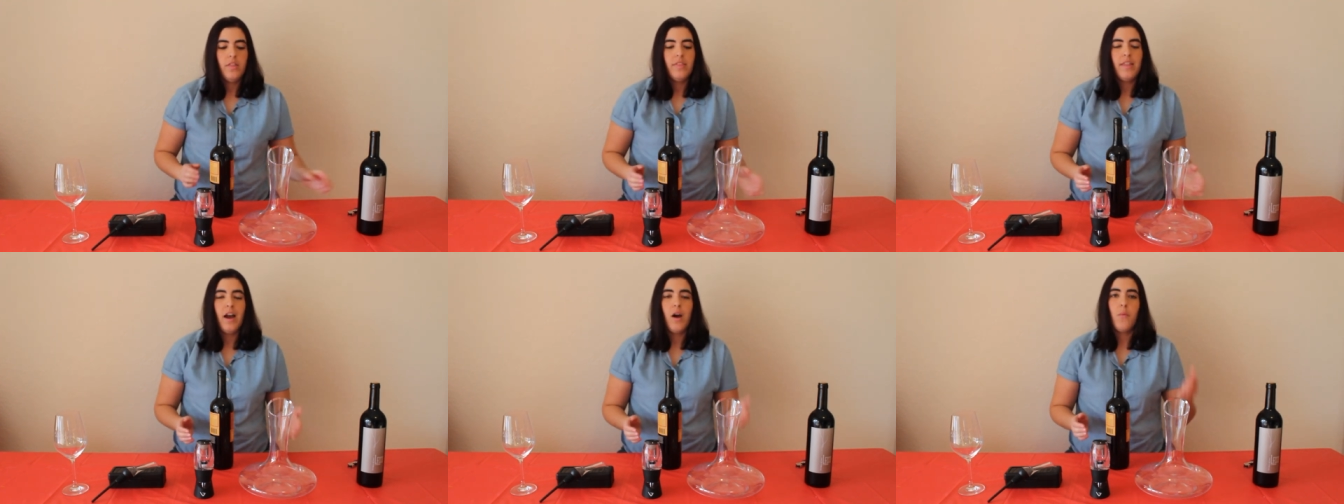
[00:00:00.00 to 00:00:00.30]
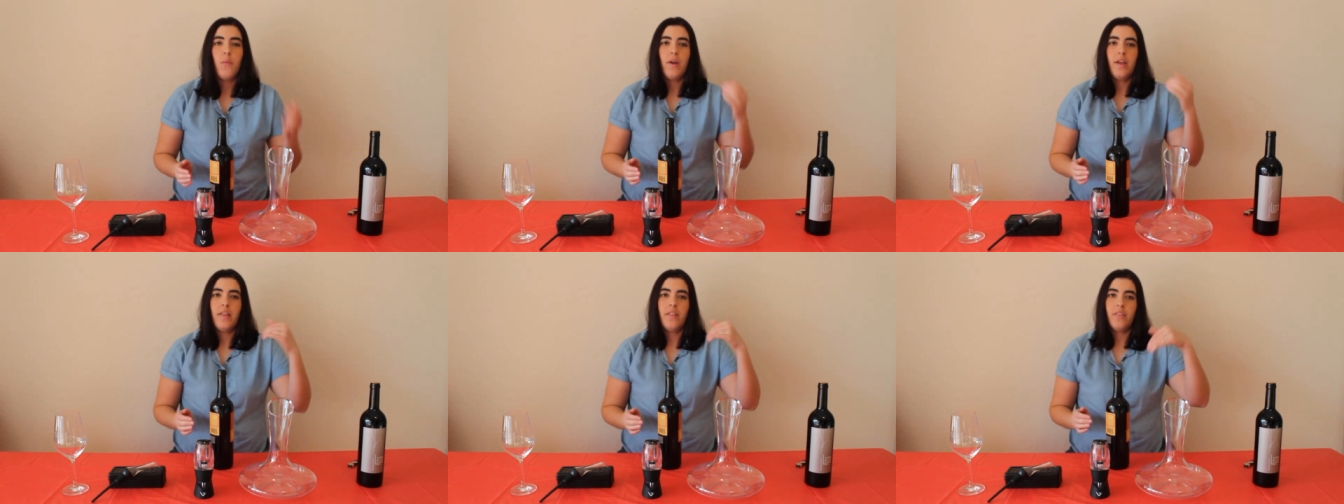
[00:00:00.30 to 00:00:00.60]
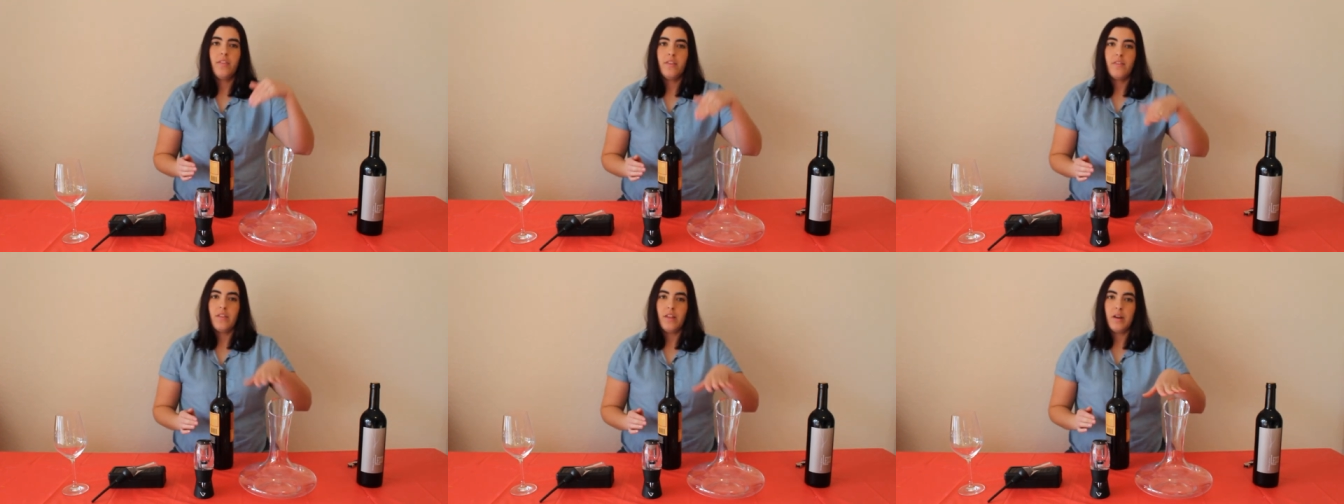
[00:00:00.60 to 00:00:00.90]
That
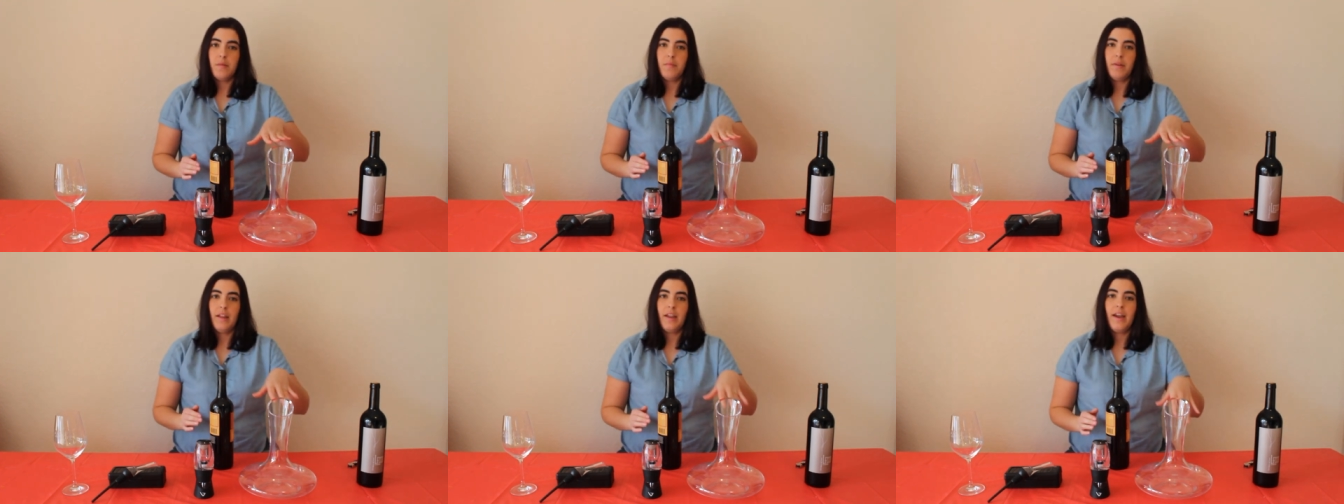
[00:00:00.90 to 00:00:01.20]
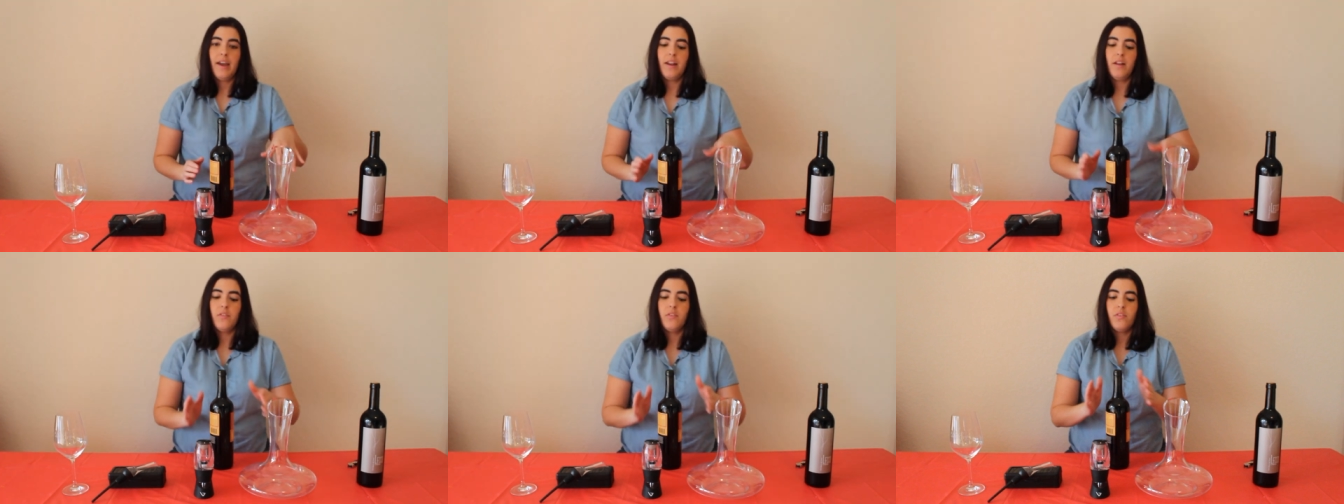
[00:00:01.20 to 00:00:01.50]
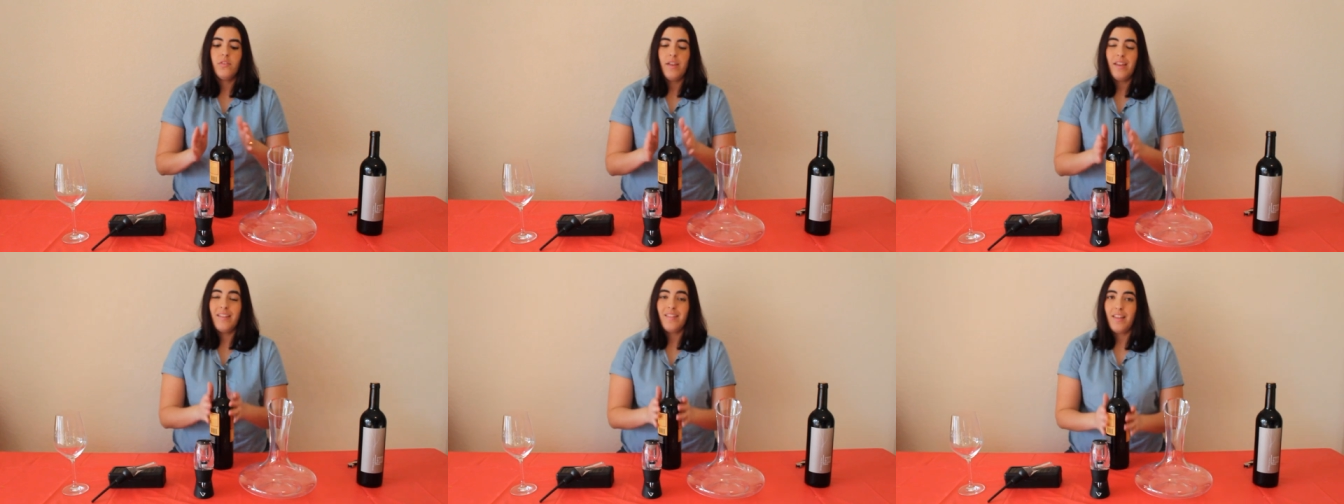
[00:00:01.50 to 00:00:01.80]
way the sediment kind of
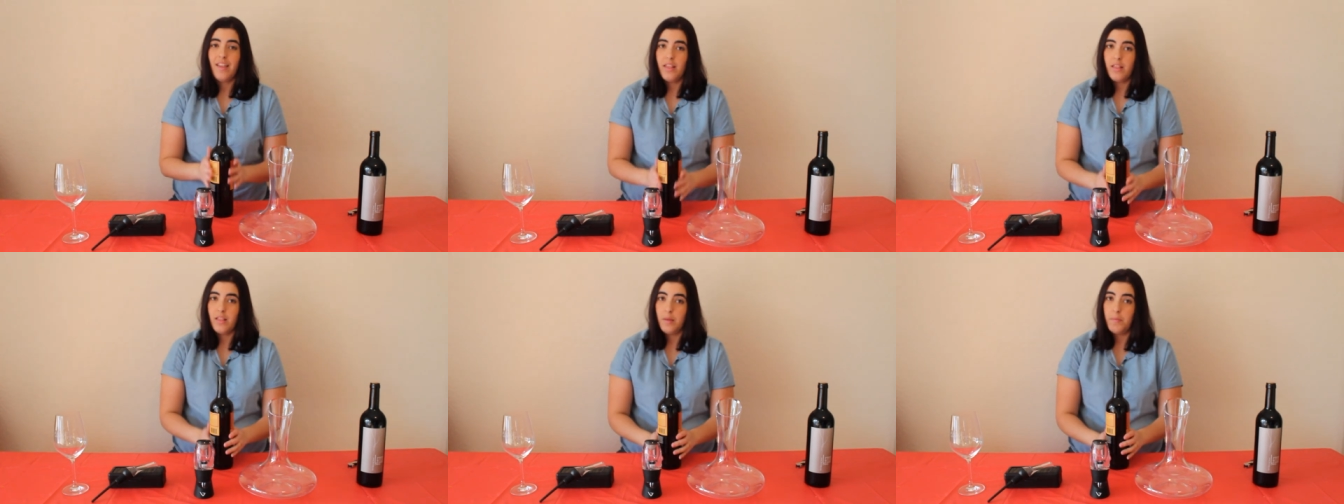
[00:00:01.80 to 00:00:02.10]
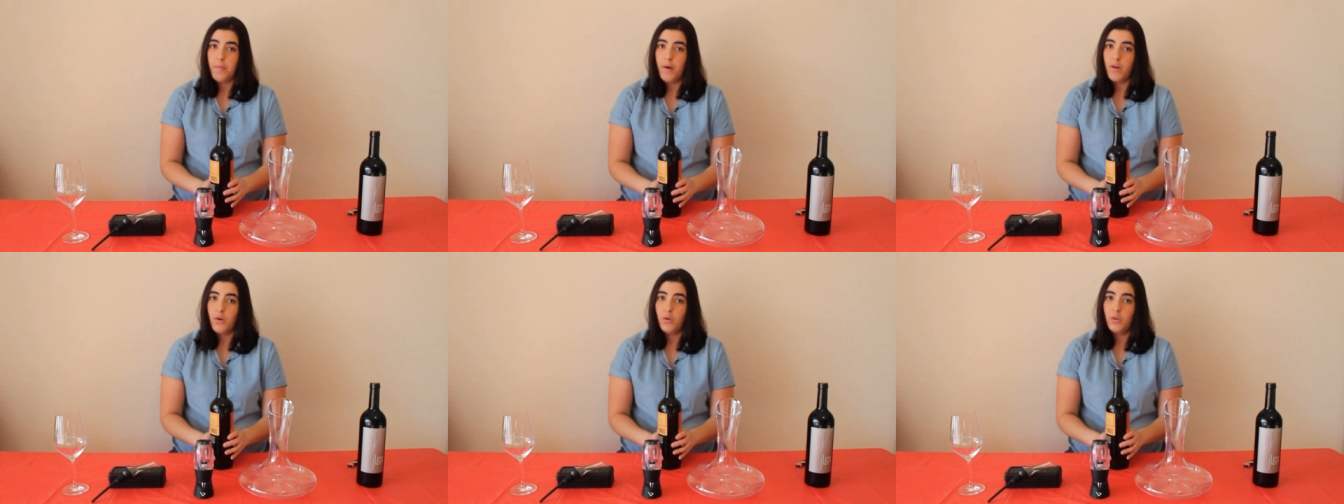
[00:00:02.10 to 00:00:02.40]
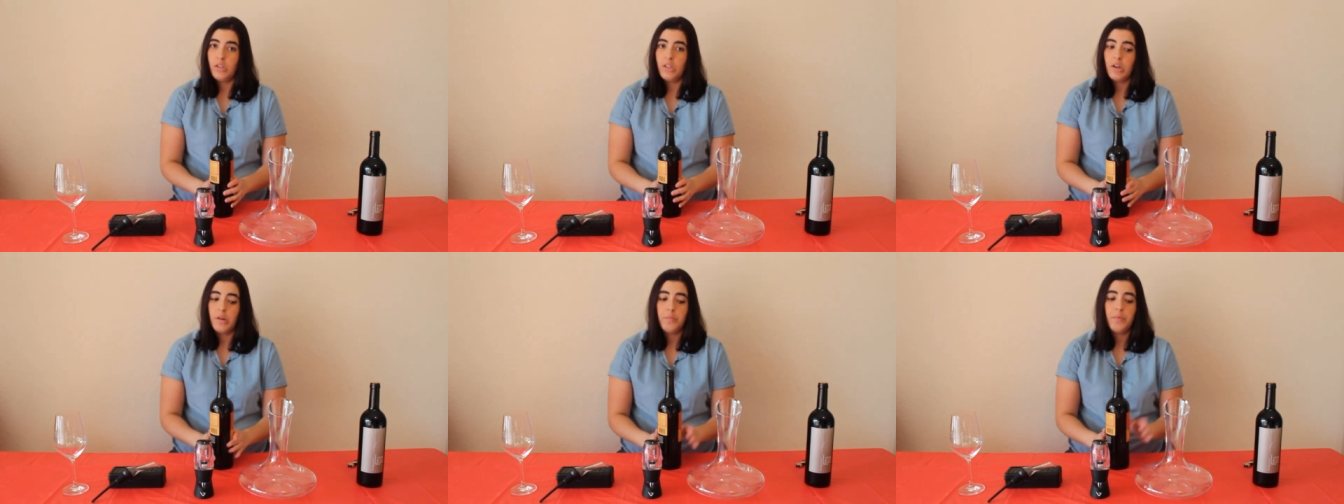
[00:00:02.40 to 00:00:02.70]
stays in the
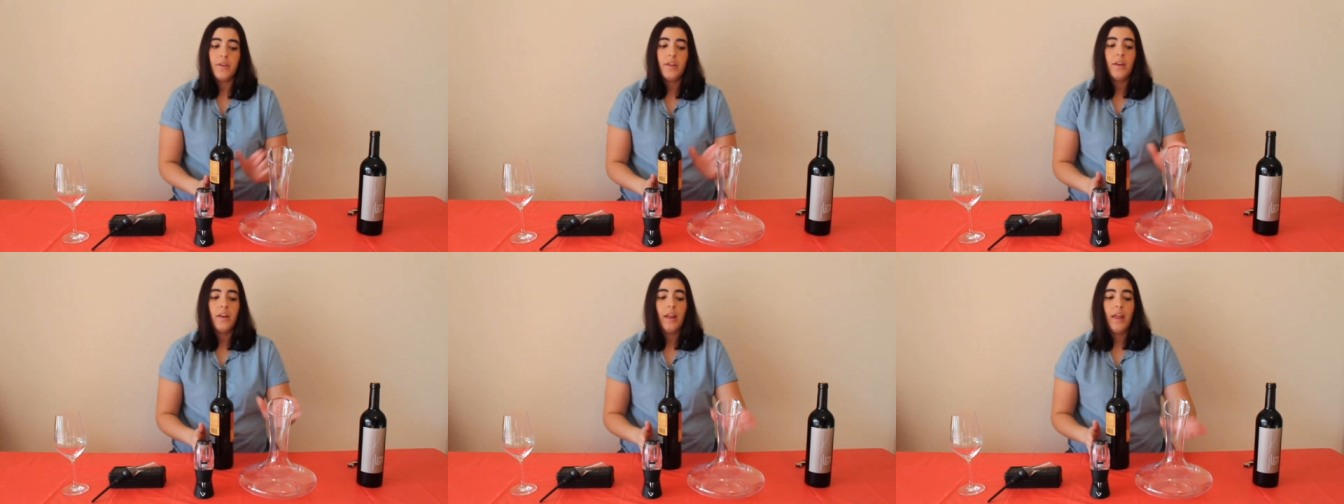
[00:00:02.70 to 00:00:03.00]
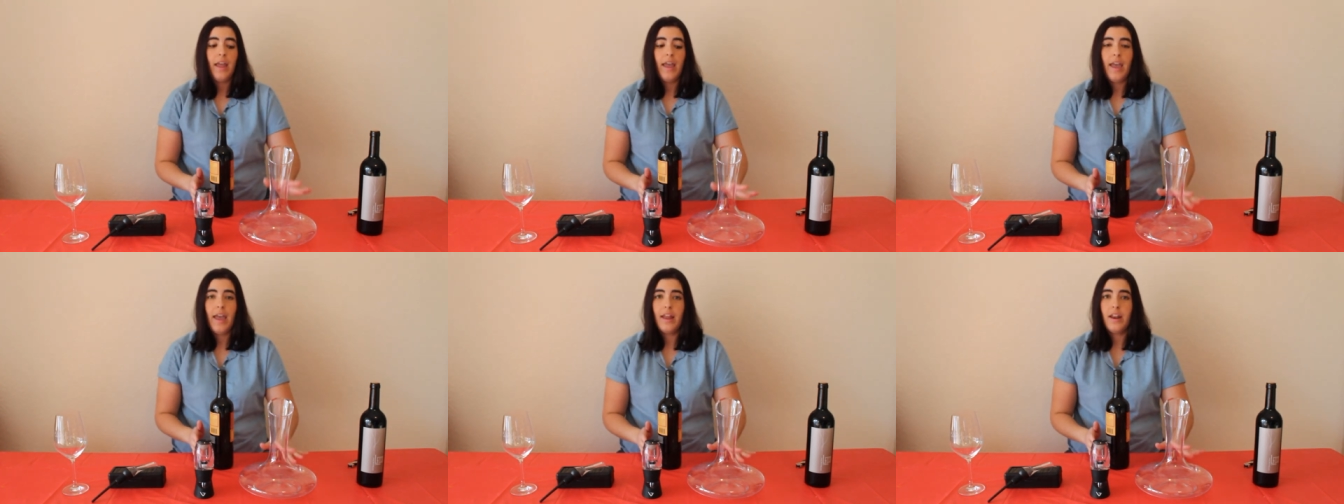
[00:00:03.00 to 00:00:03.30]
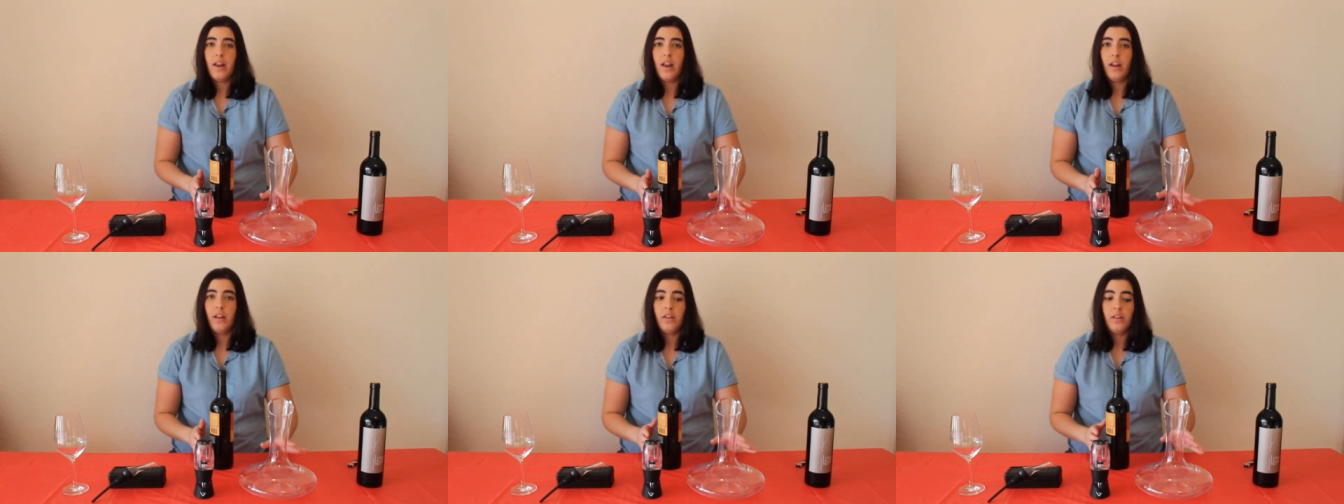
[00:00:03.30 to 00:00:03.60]
bottle a little bit
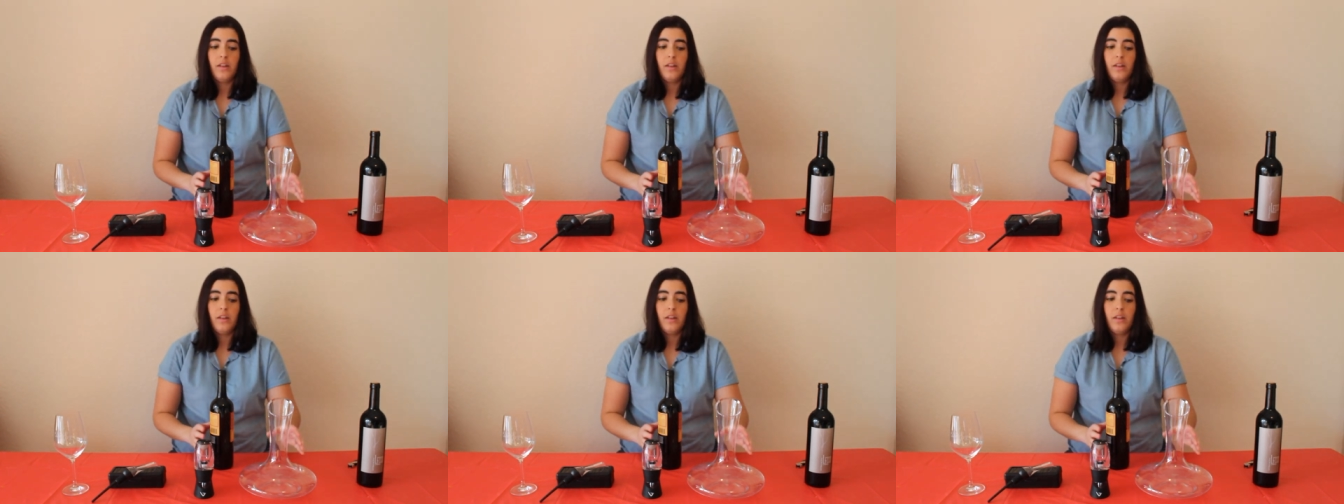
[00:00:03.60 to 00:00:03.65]
and